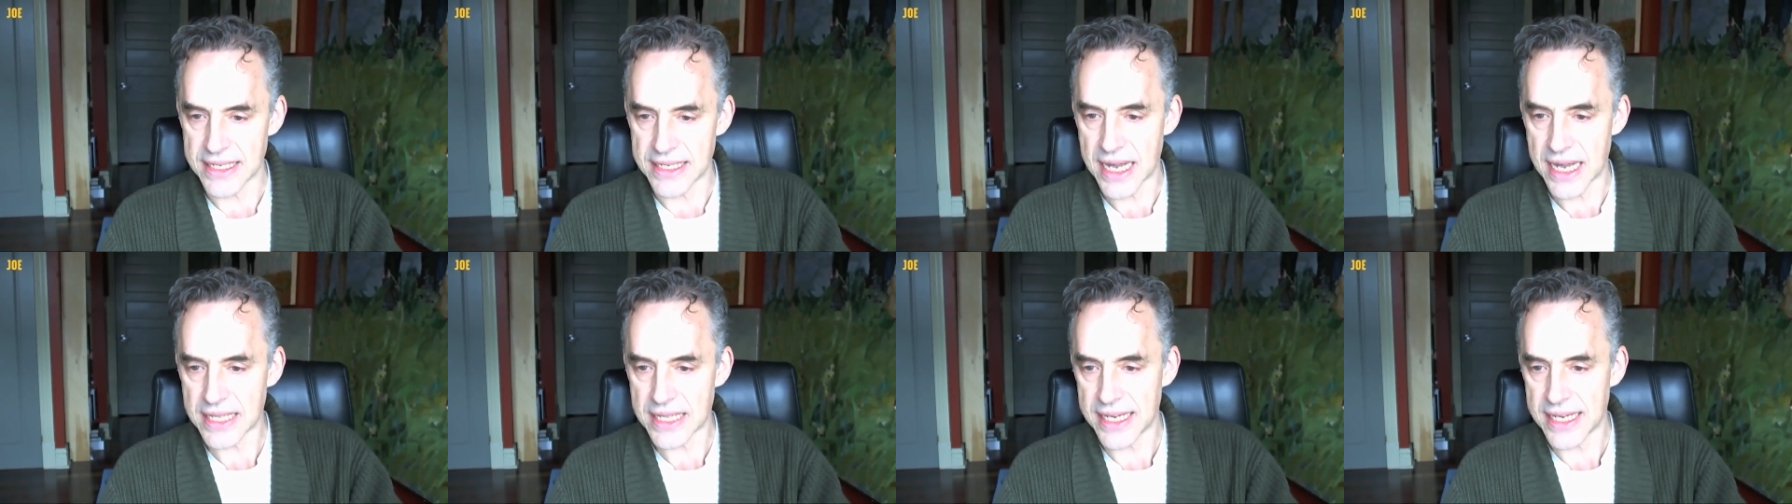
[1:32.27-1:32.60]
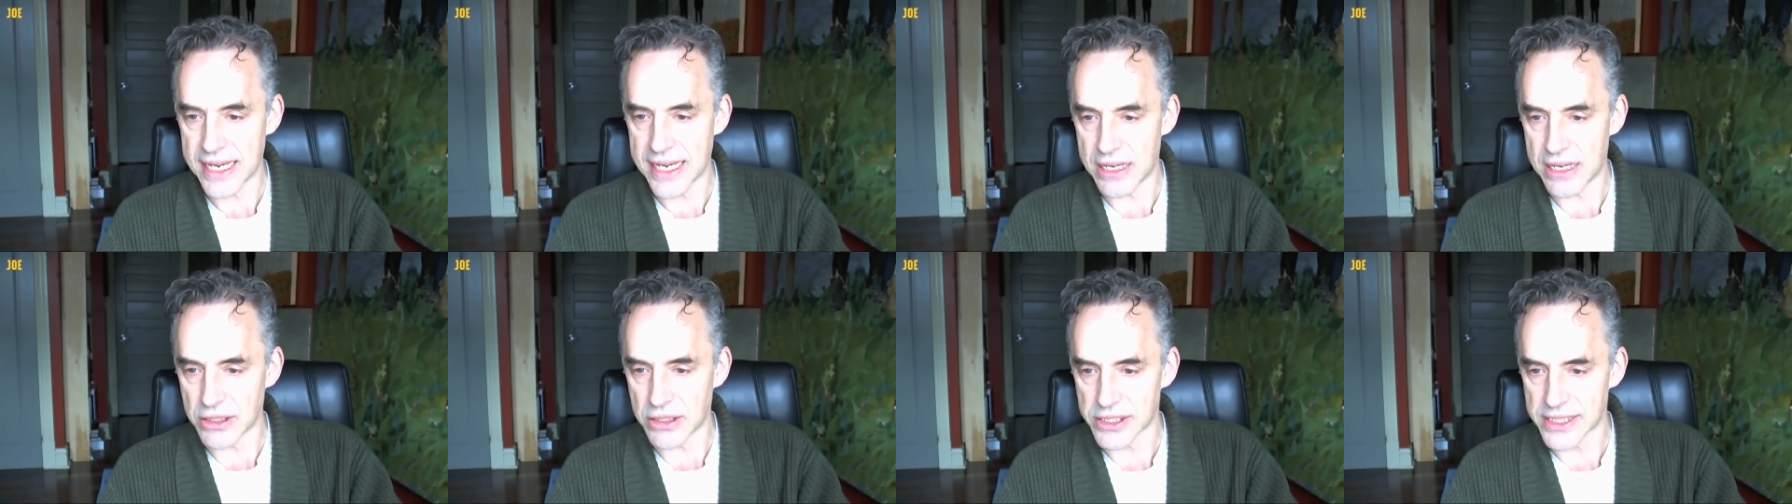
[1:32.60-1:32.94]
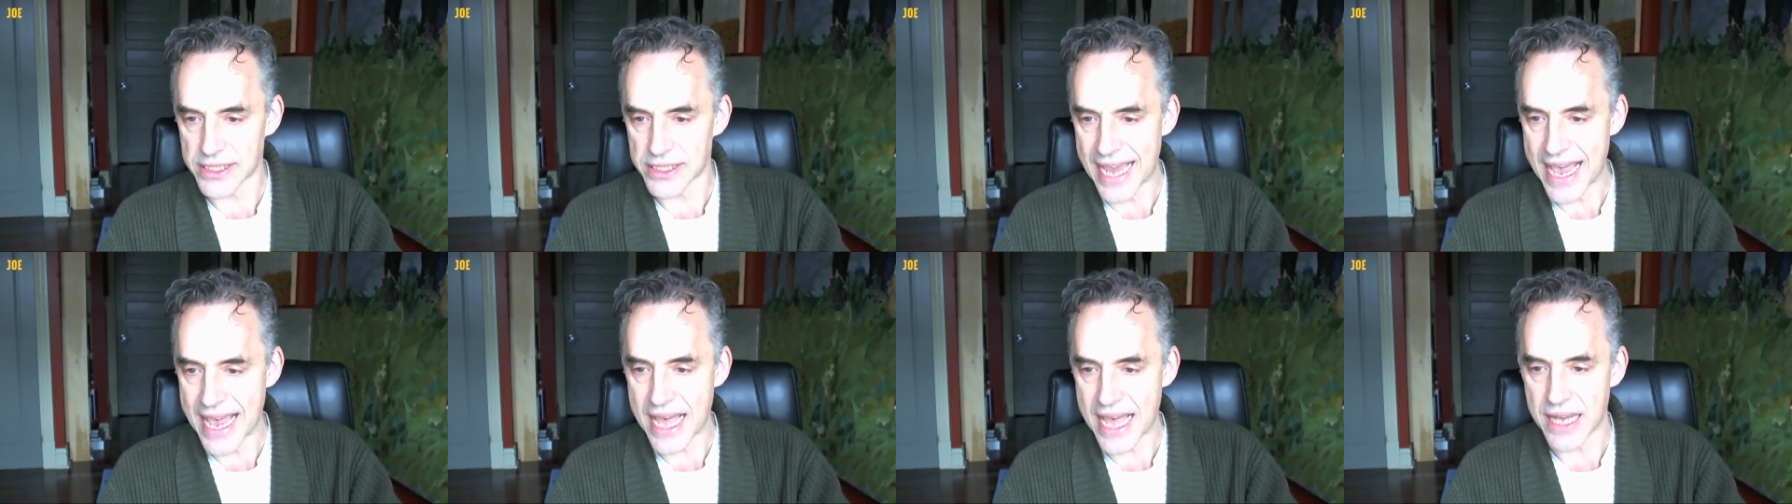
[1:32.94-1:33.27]
as nothing
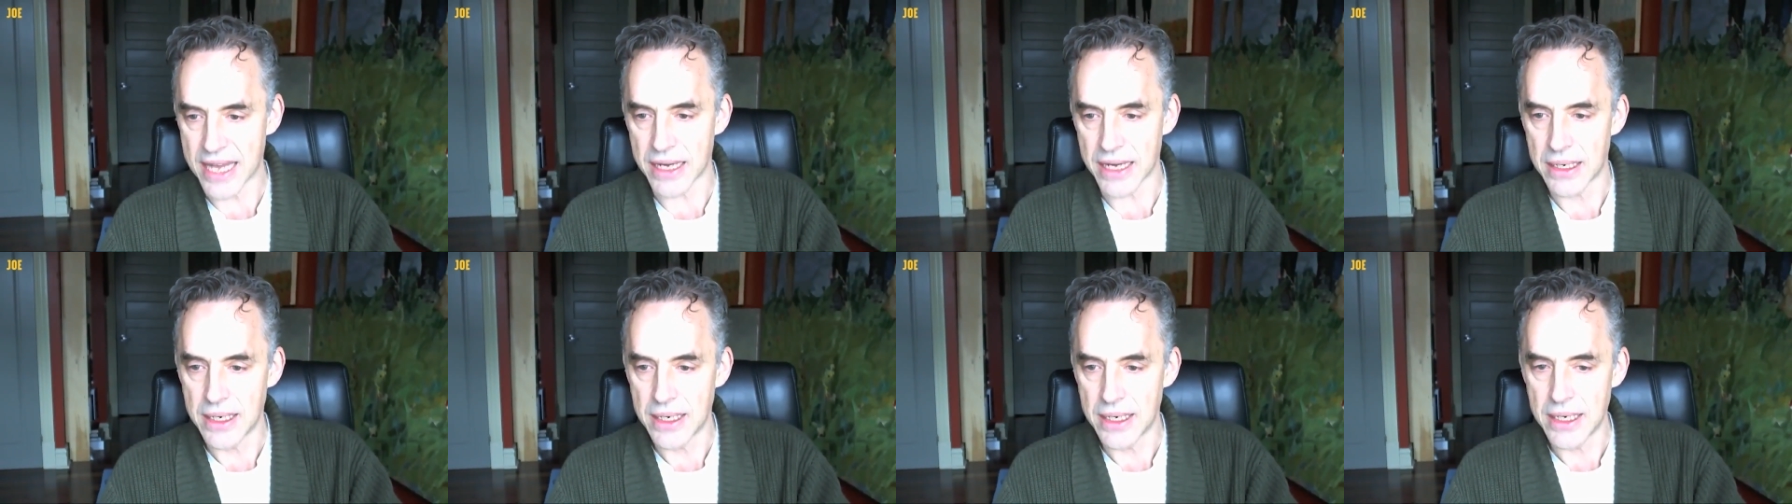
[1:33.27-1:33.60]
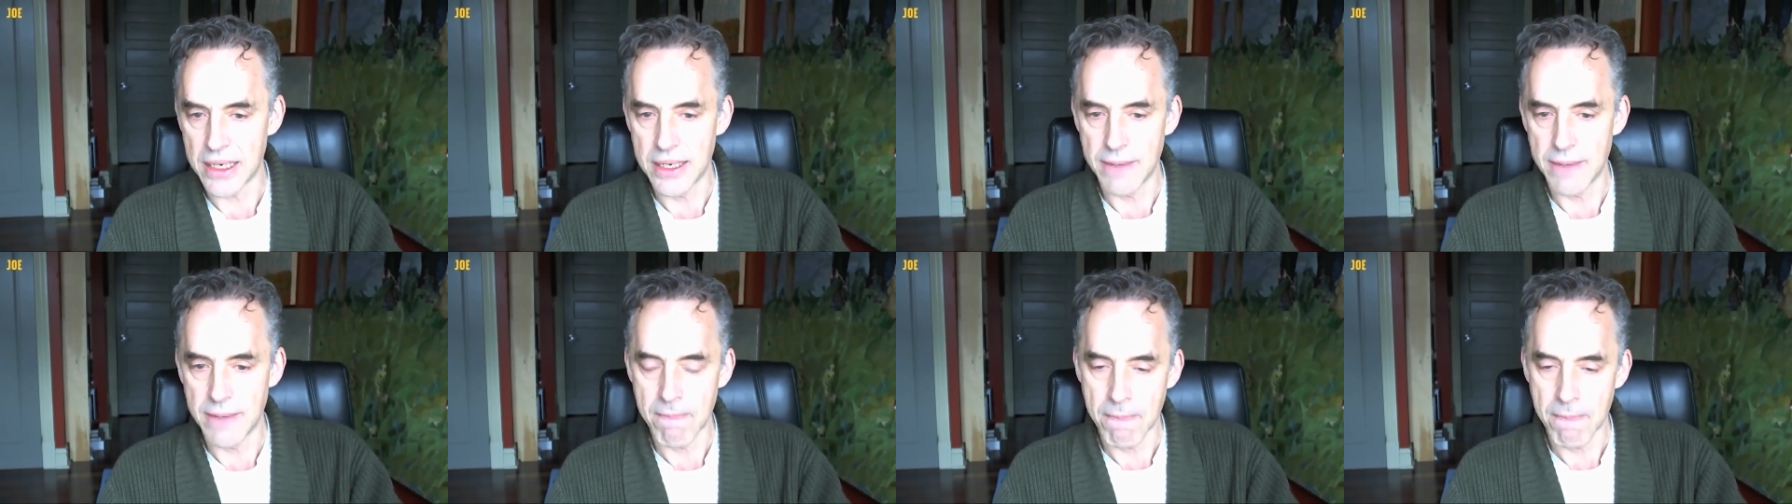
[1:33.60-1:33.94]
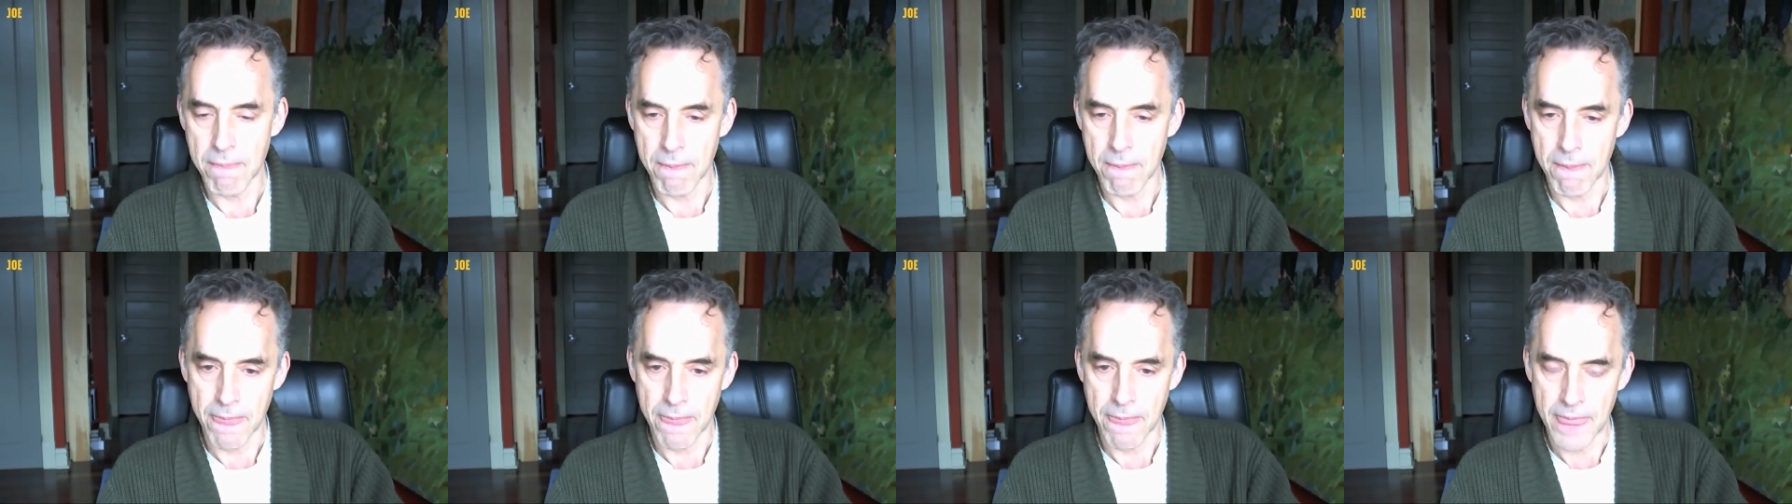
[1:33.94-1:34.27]
else can,
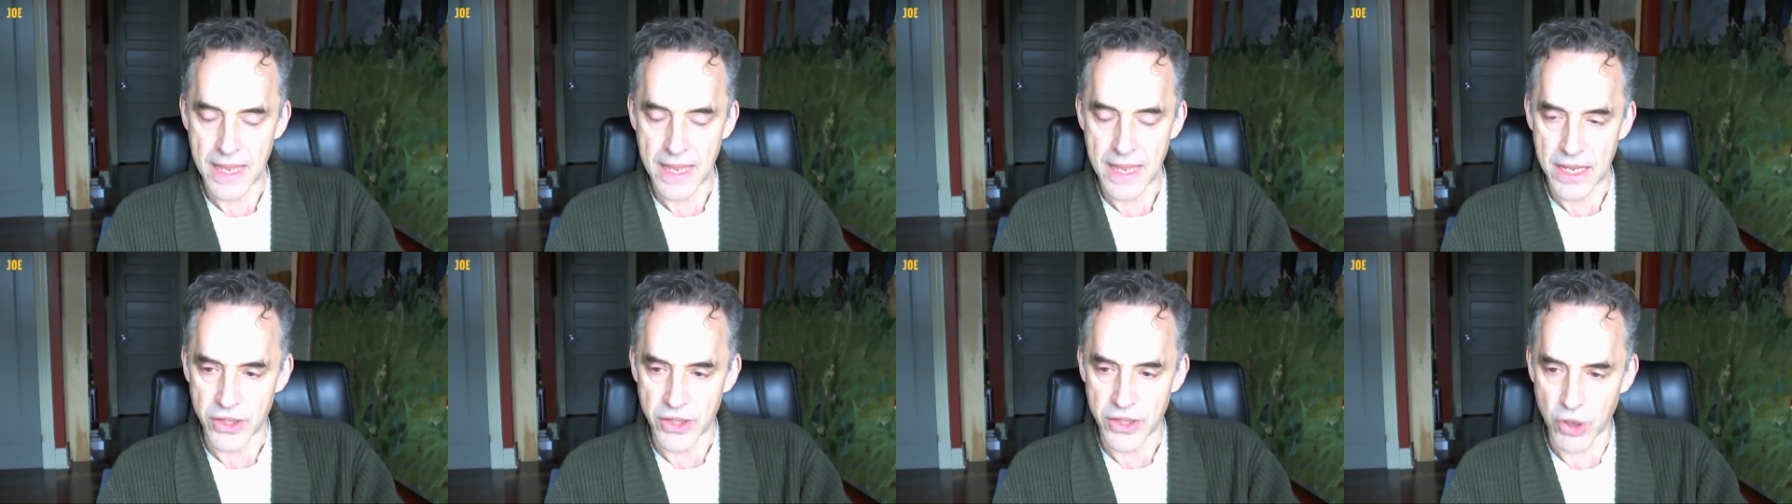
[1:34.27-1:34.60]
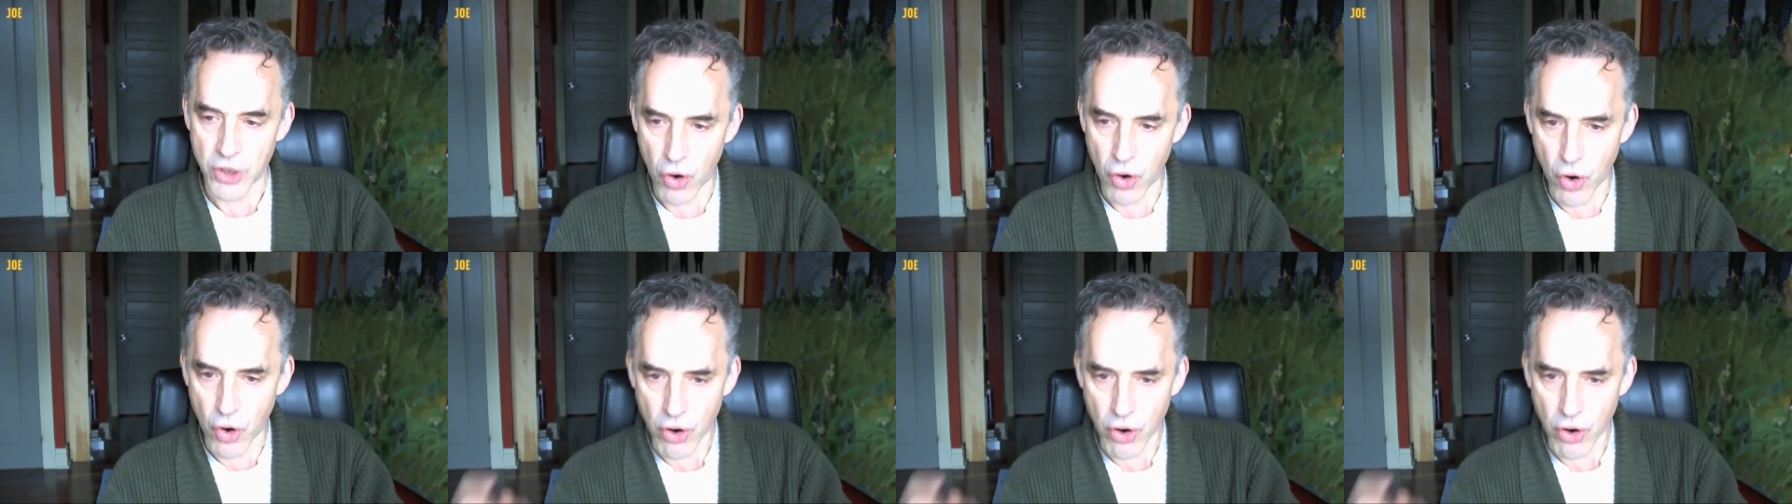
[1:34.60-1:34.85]
the